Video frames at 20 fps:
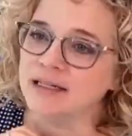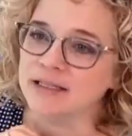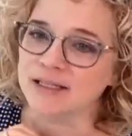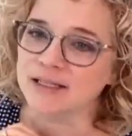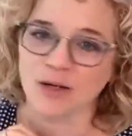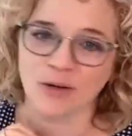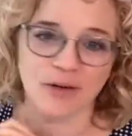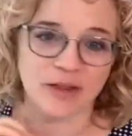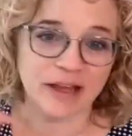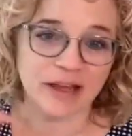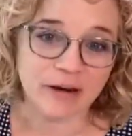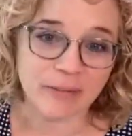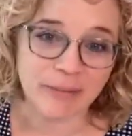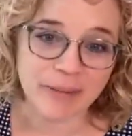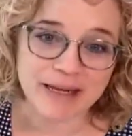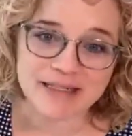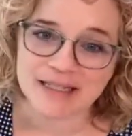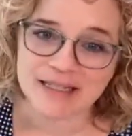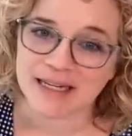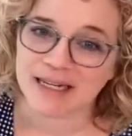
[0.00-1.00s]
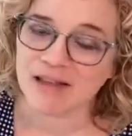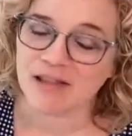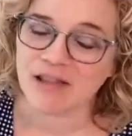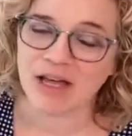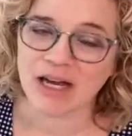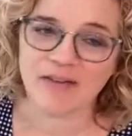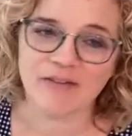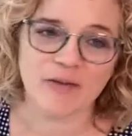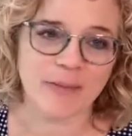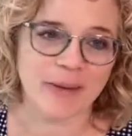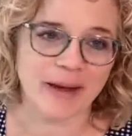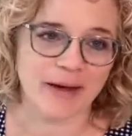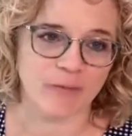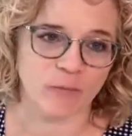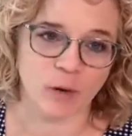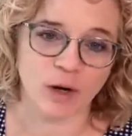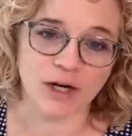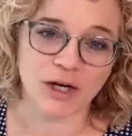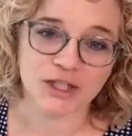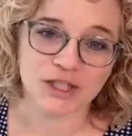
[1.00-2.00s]
So they're amazing. A lot of them have
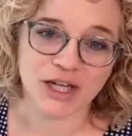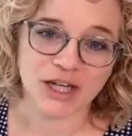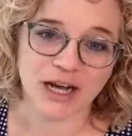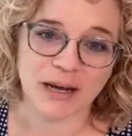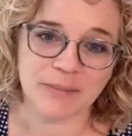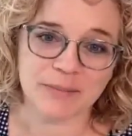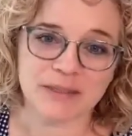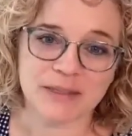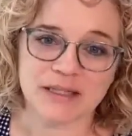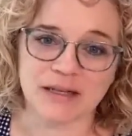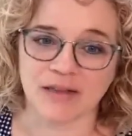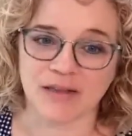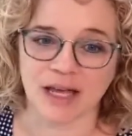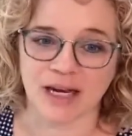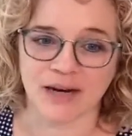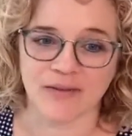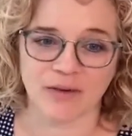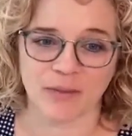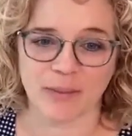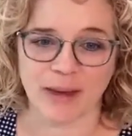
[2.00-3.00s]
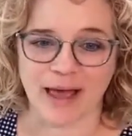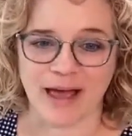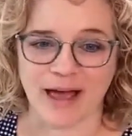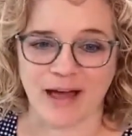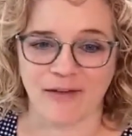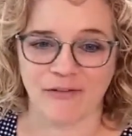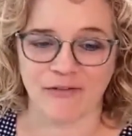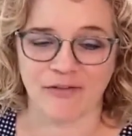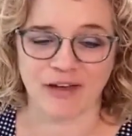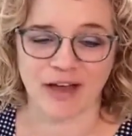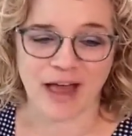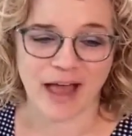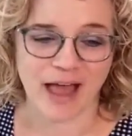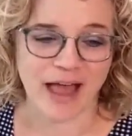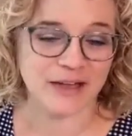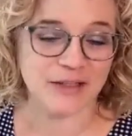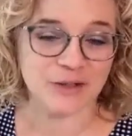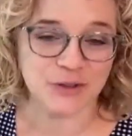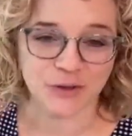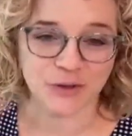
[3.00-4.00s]
workshops. A lot of them have
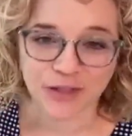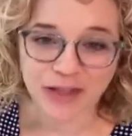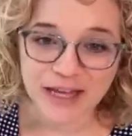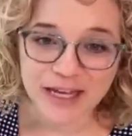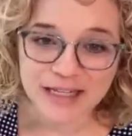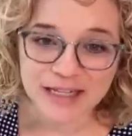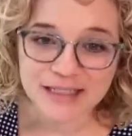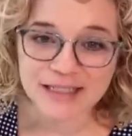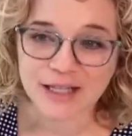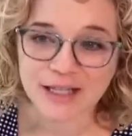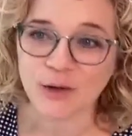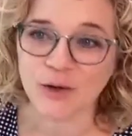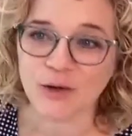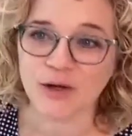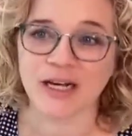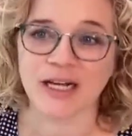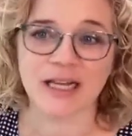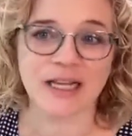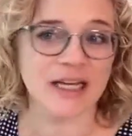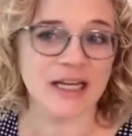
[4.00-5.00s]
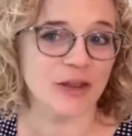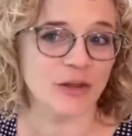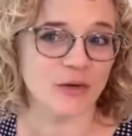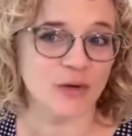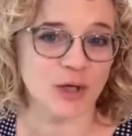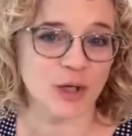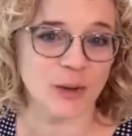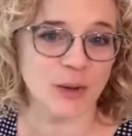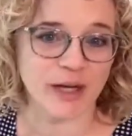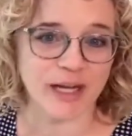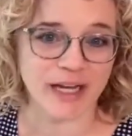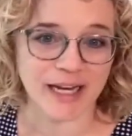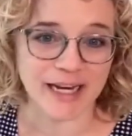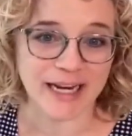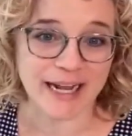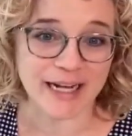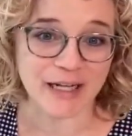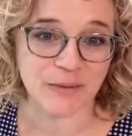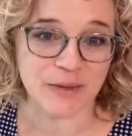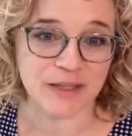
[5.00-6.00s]
extra things that you can click through and
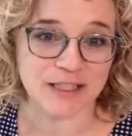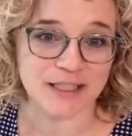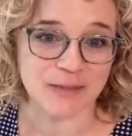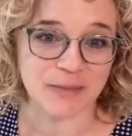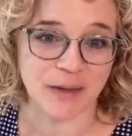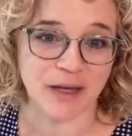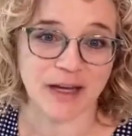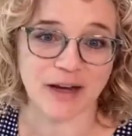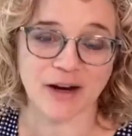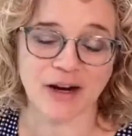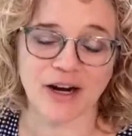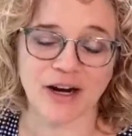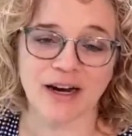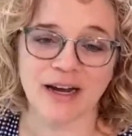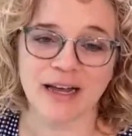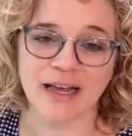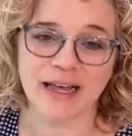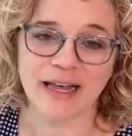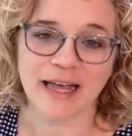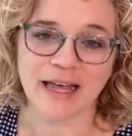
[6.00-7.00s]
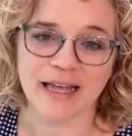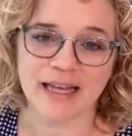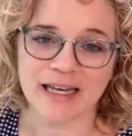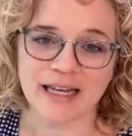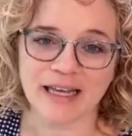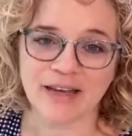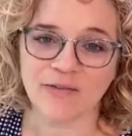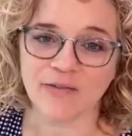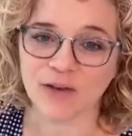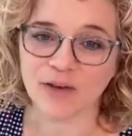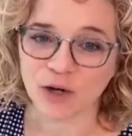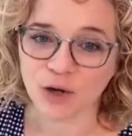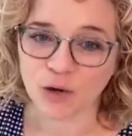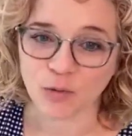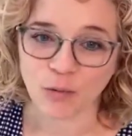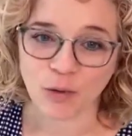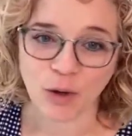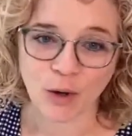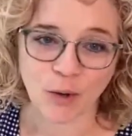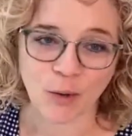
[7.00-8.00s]
connect with the speaker and even
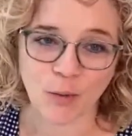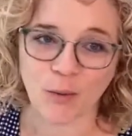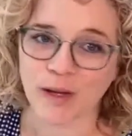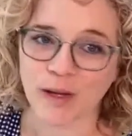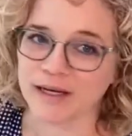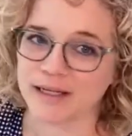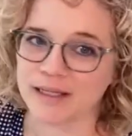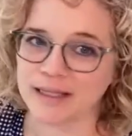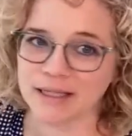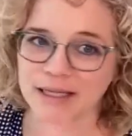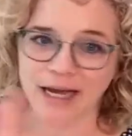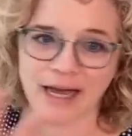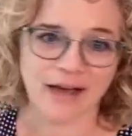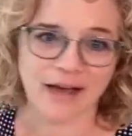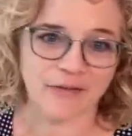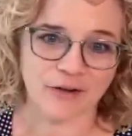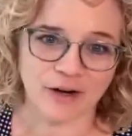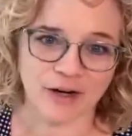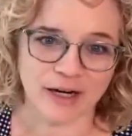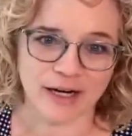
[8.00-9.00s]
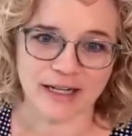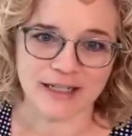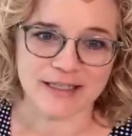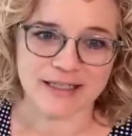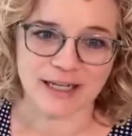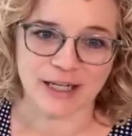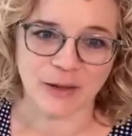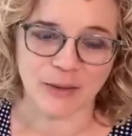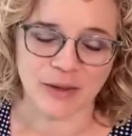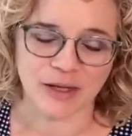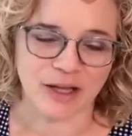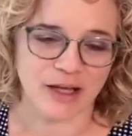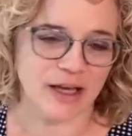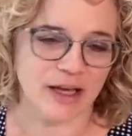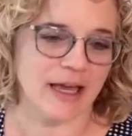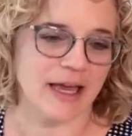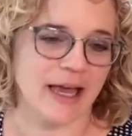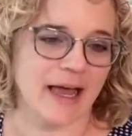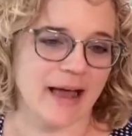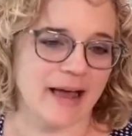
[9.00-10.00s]
grow whatever it is that you are
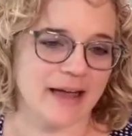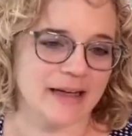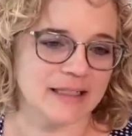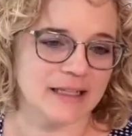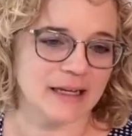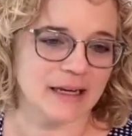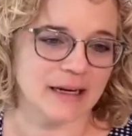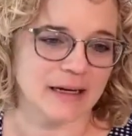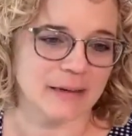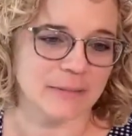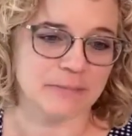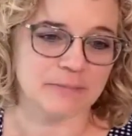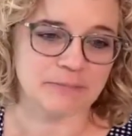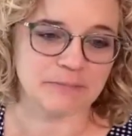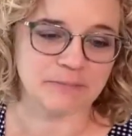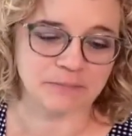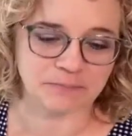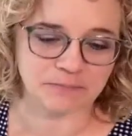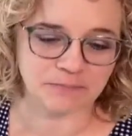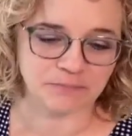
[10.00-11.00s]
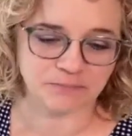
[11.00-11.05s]
looking at. Um,